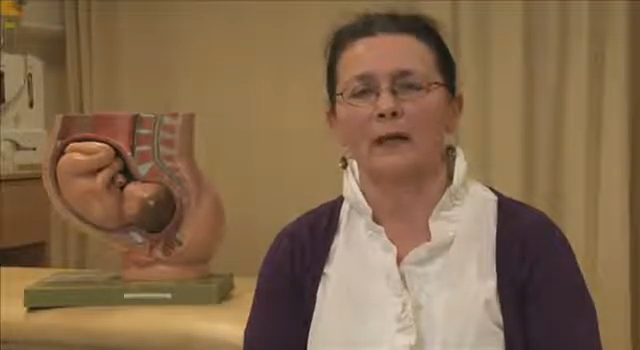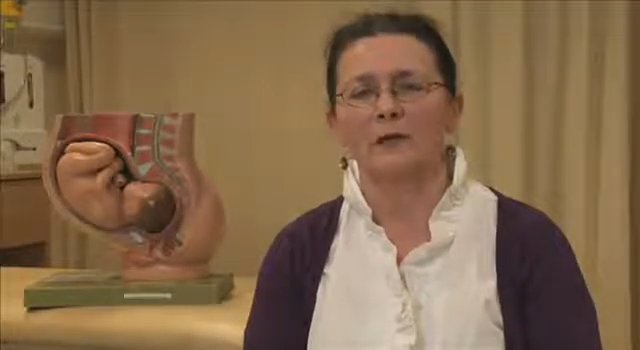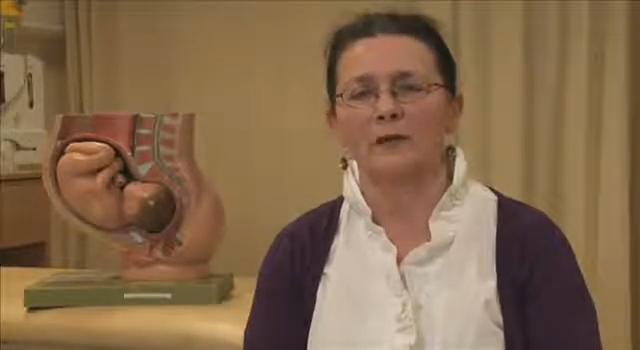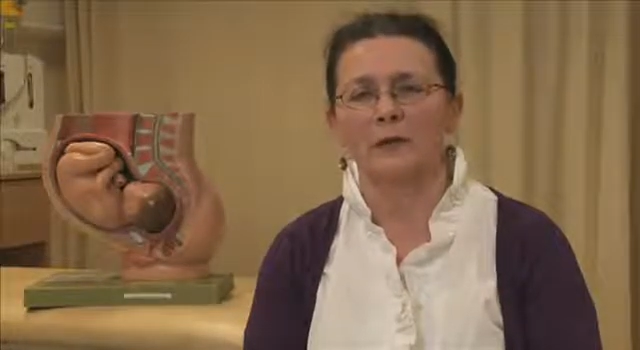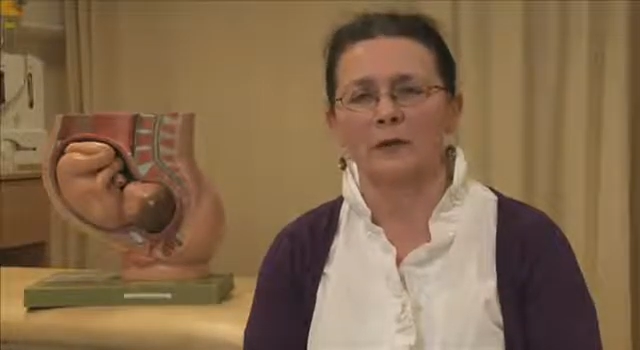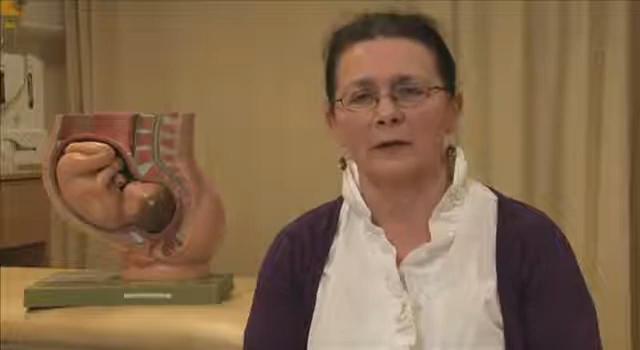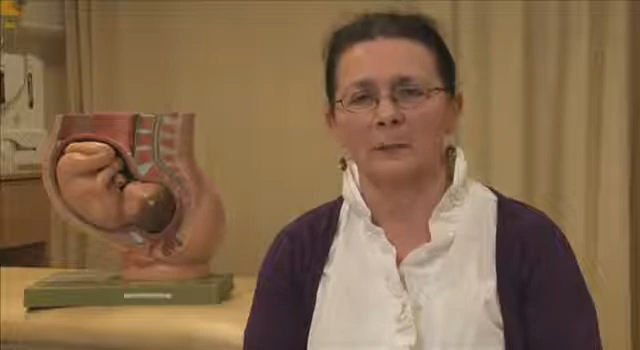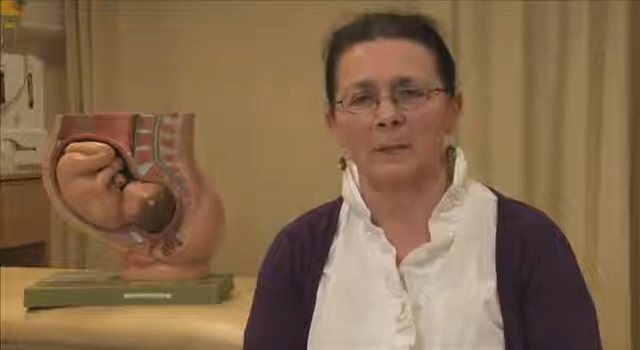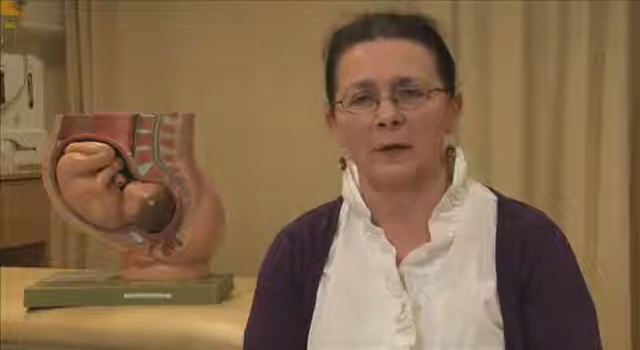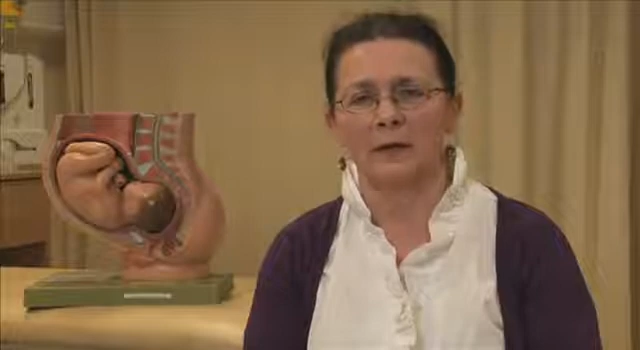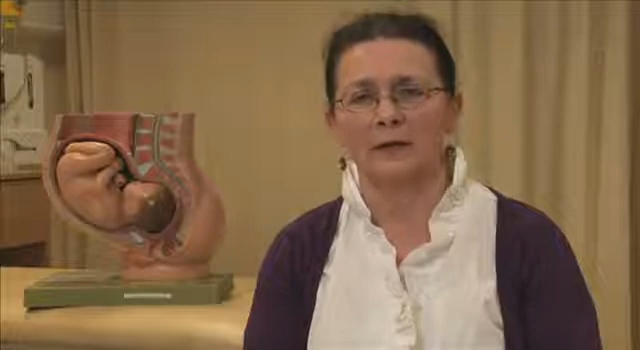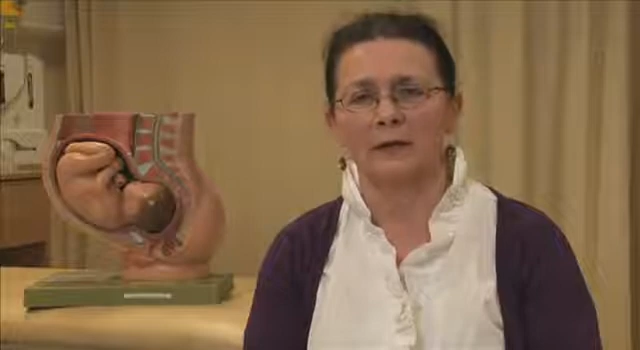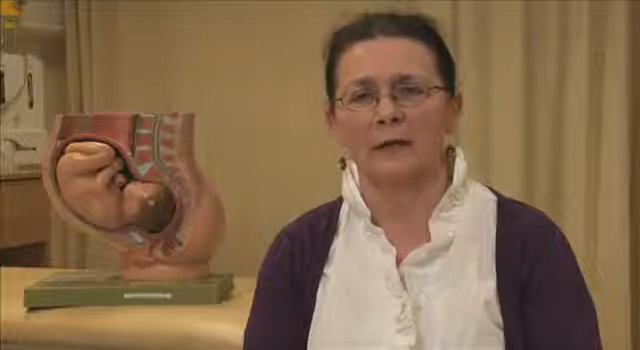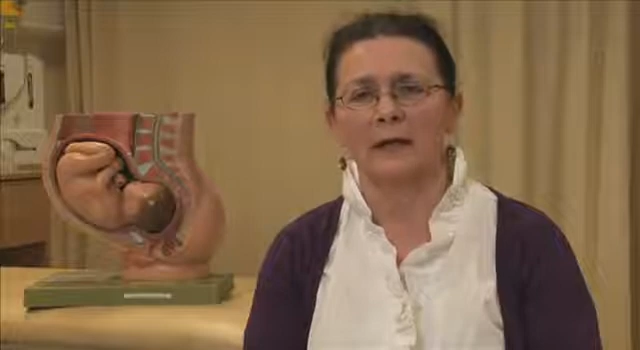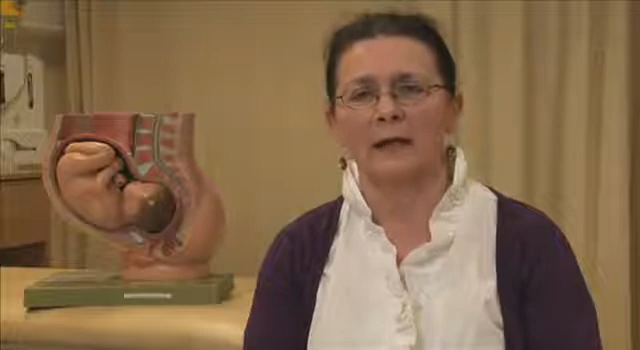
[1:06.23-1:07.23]
during the
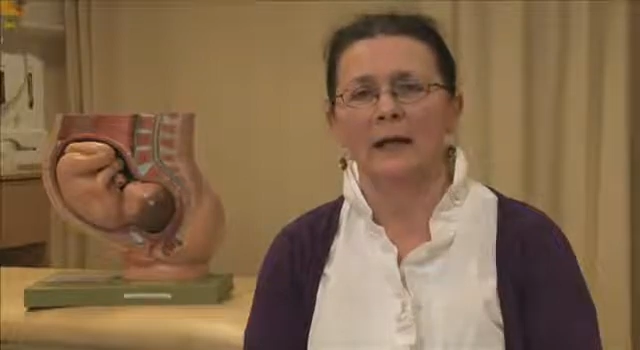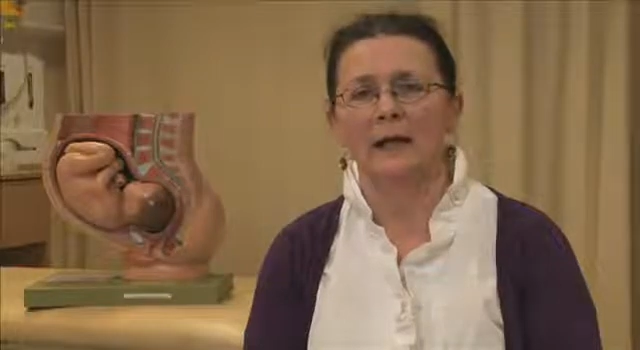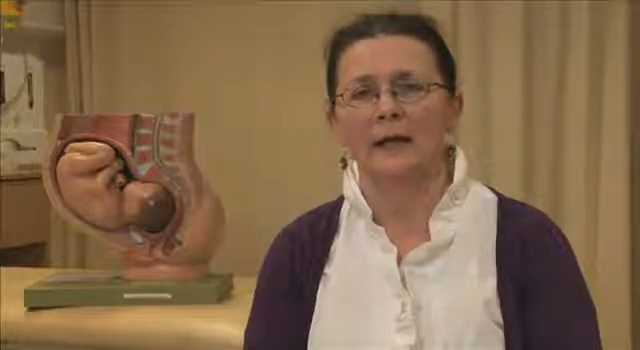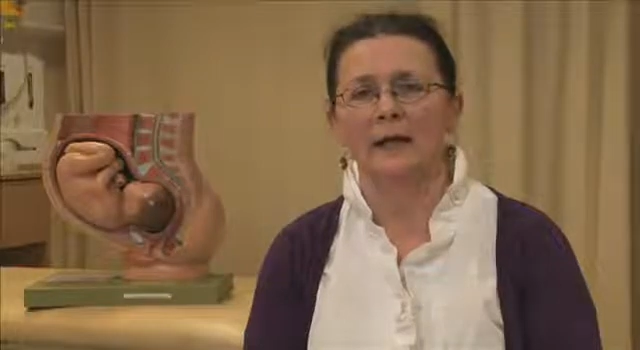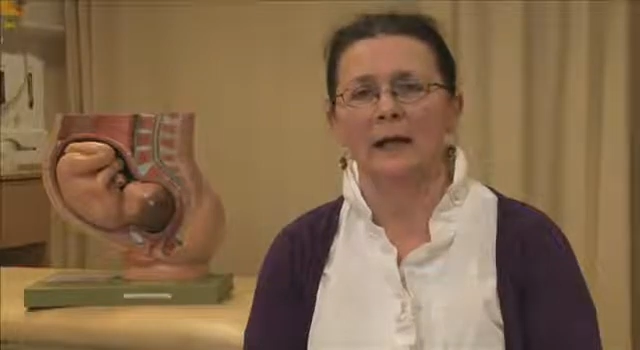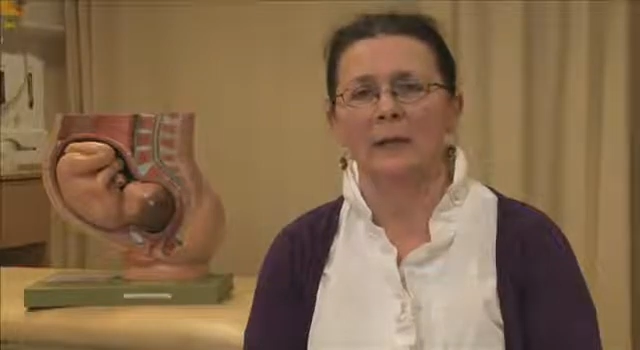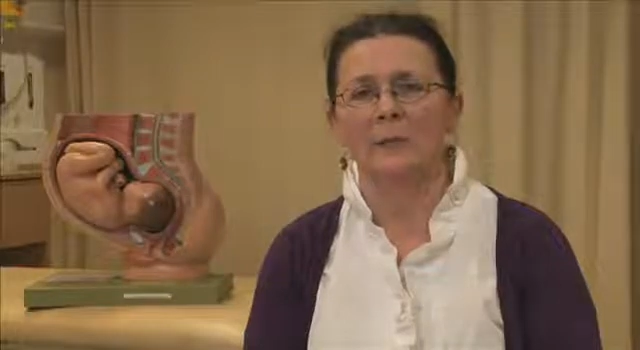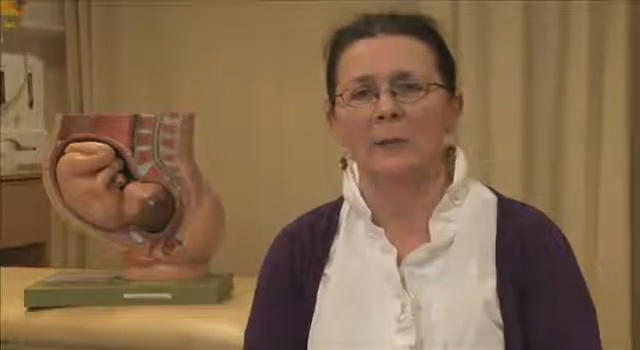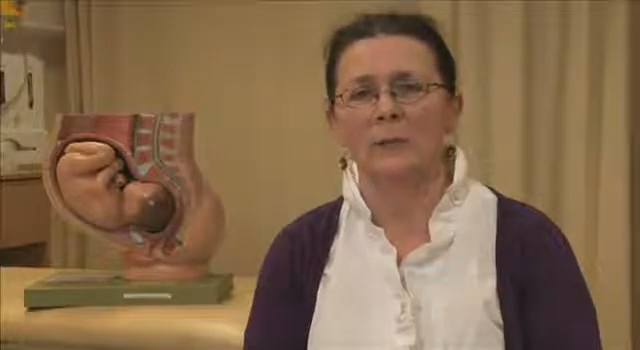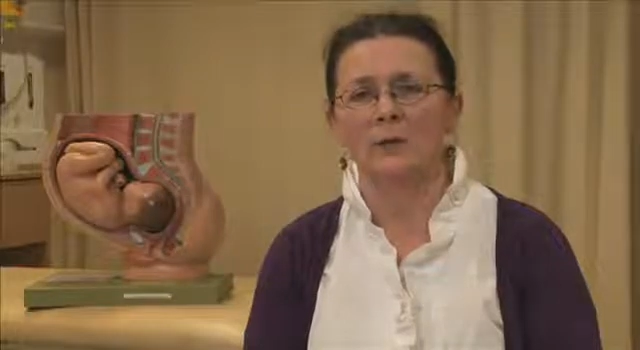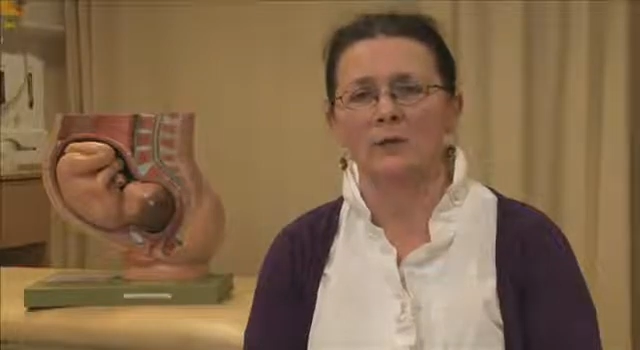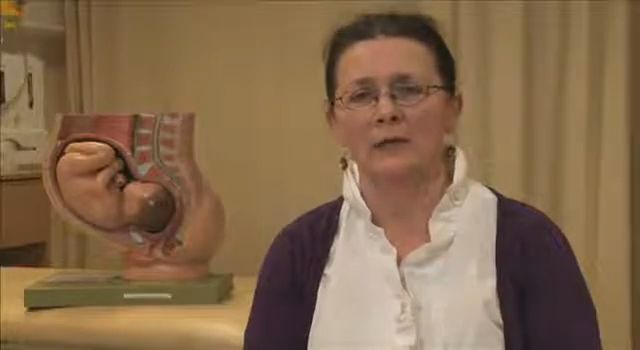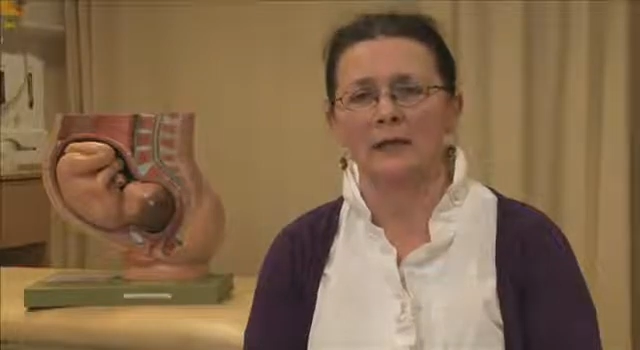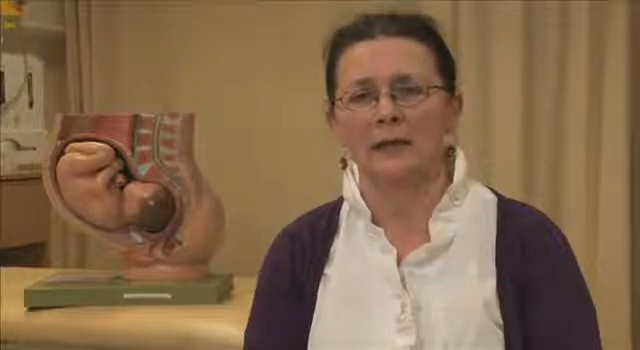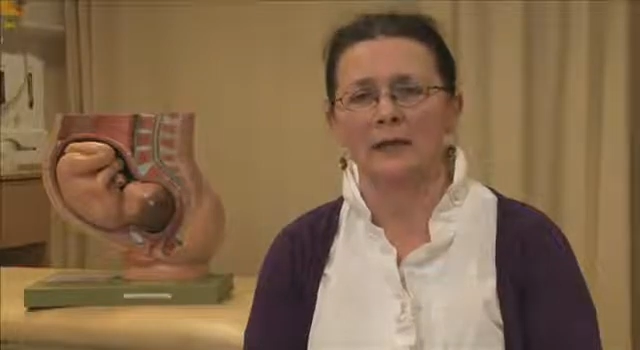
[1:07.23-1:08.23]
birth, and again
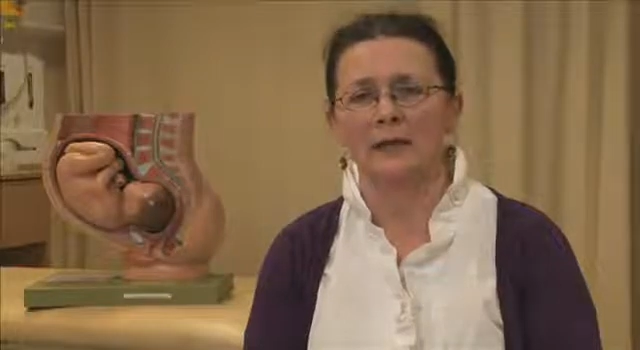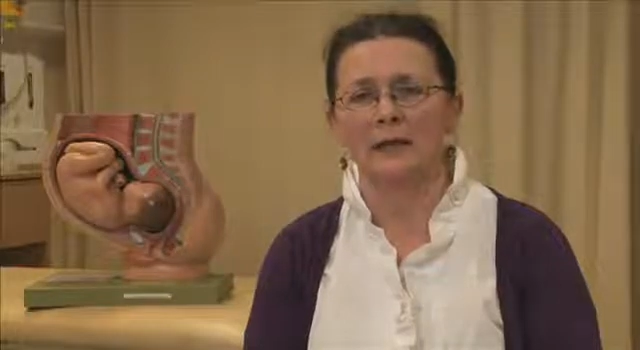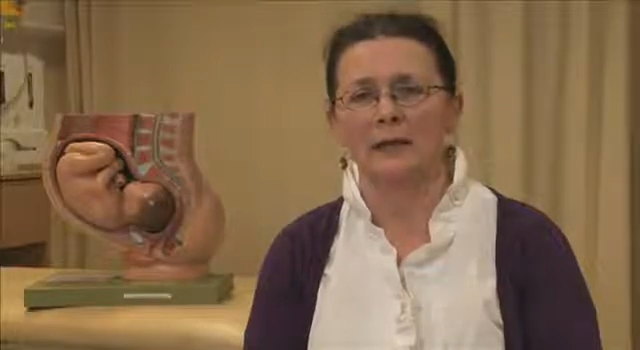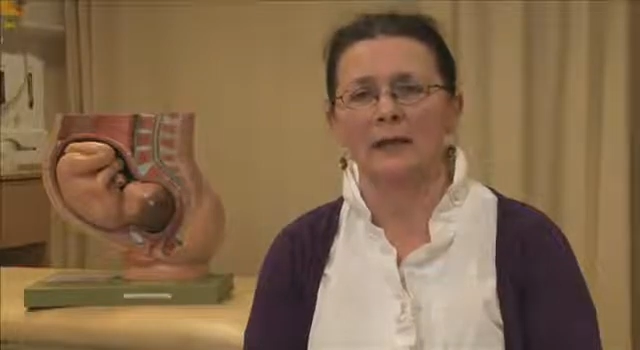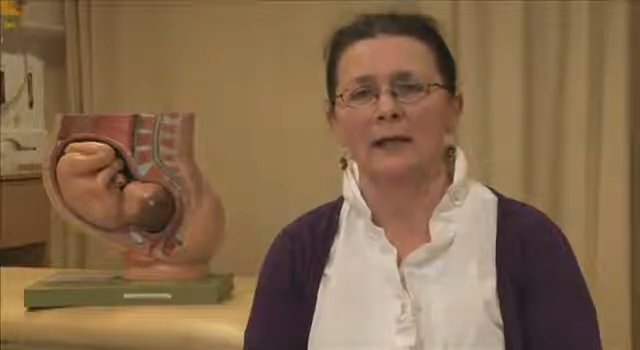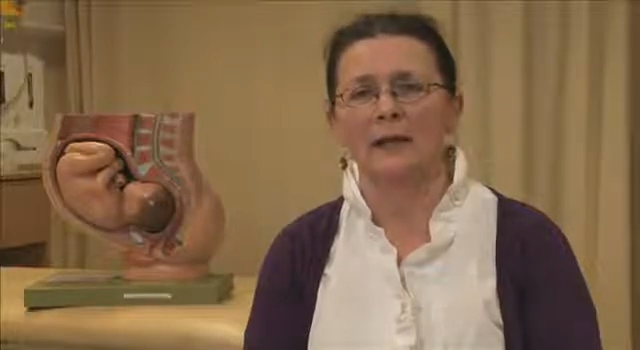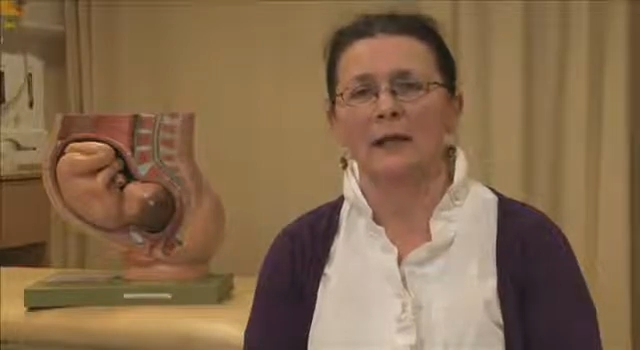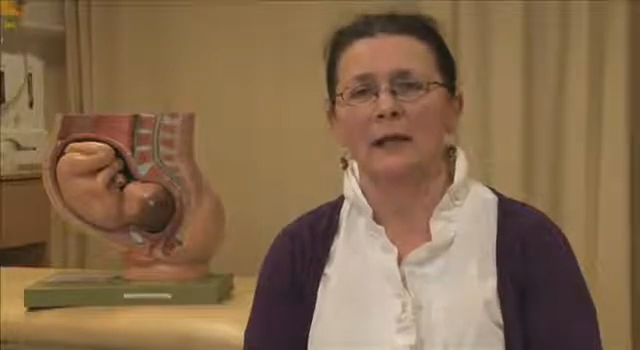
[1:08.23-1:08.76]
postnatally,